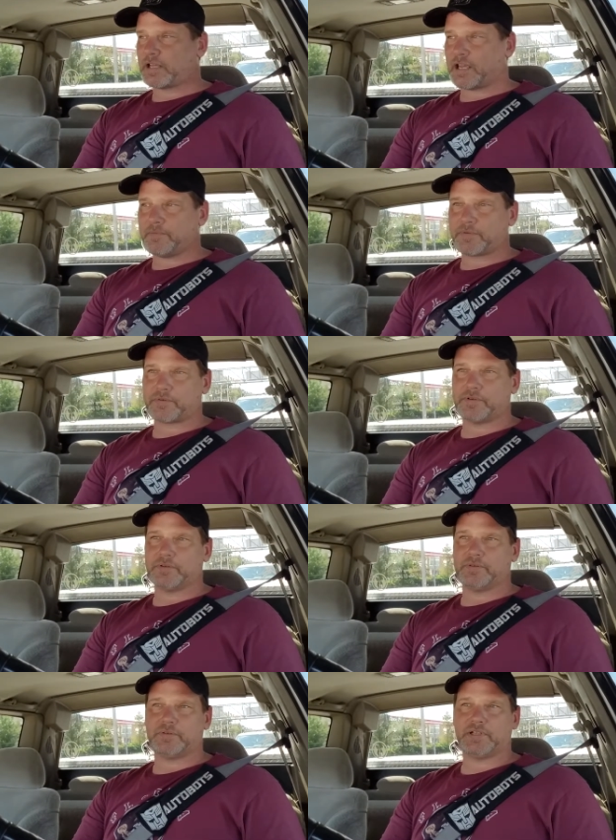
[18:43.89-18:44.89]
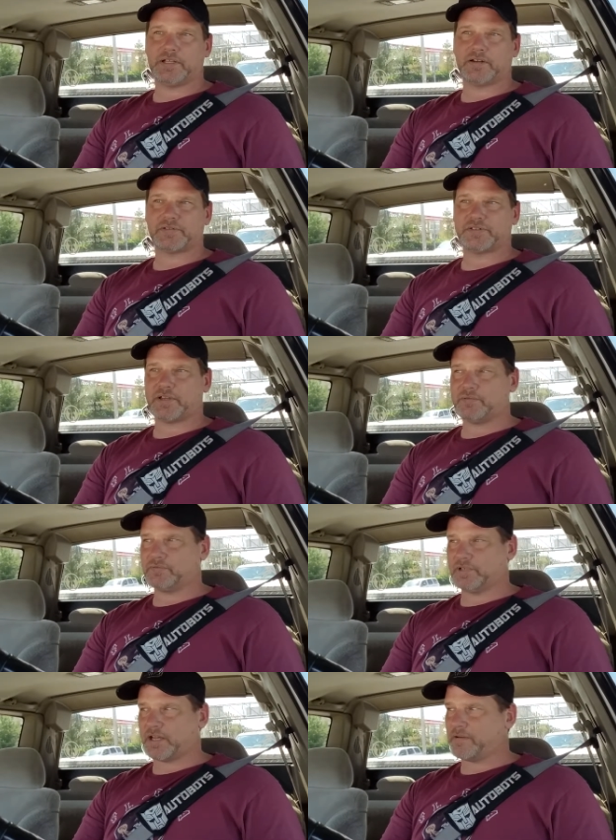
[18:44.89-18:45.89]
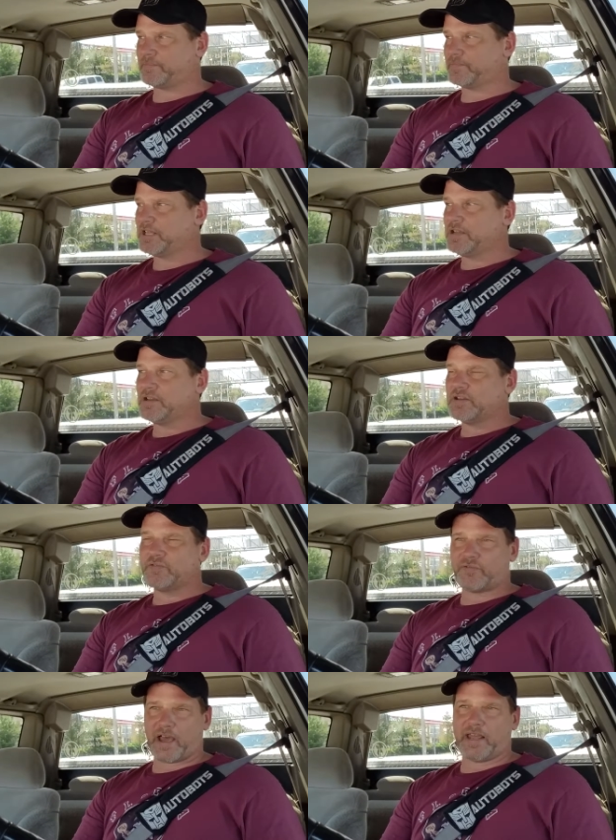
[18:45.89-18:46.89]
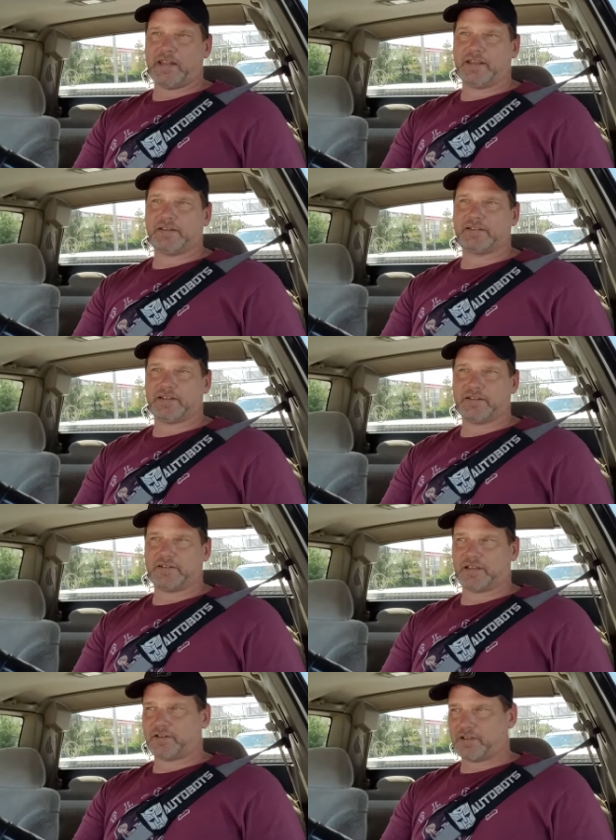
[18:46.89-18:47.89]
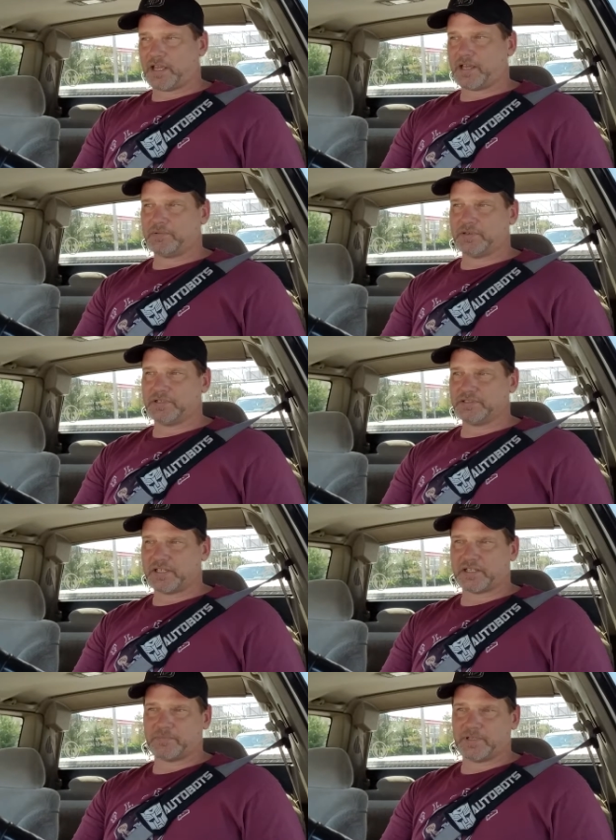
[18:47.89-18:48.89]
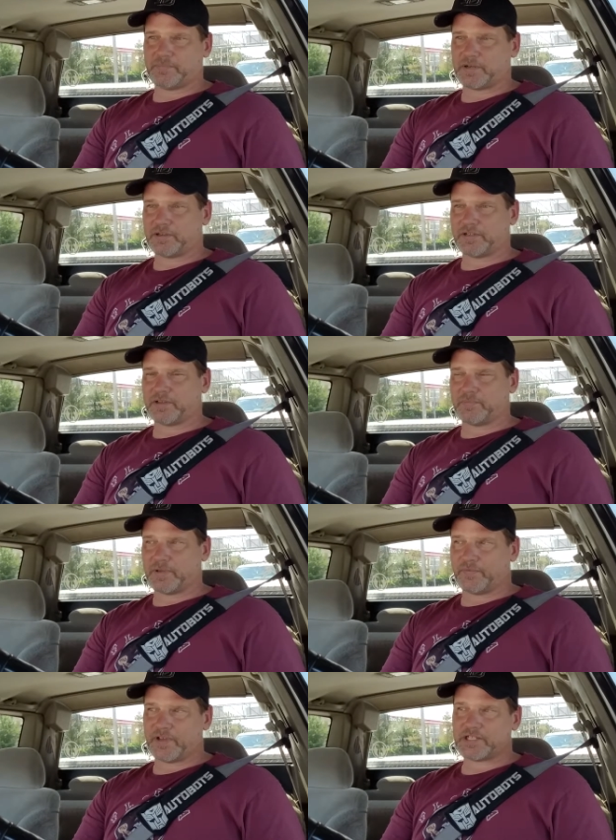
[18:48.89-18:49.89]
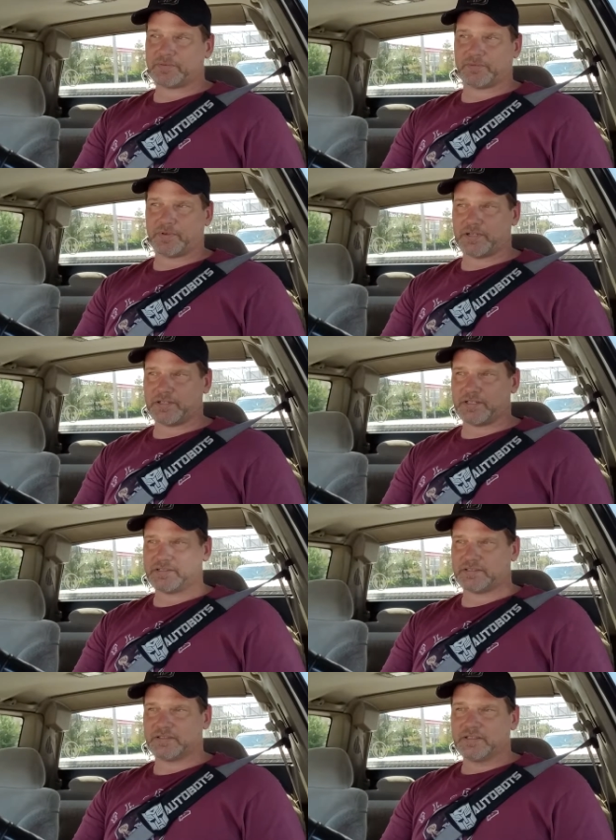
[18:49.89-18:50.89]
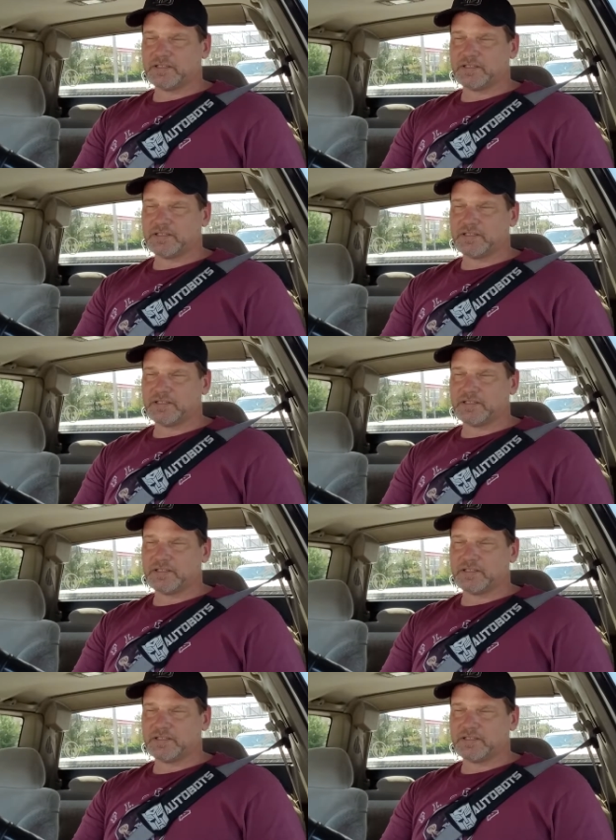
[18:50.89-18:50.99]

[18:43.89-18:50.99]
I came through, and then all of a sudden when I'm fighting, they're like, okay, well, he's not going to be apparently going to be a vegetable, but he's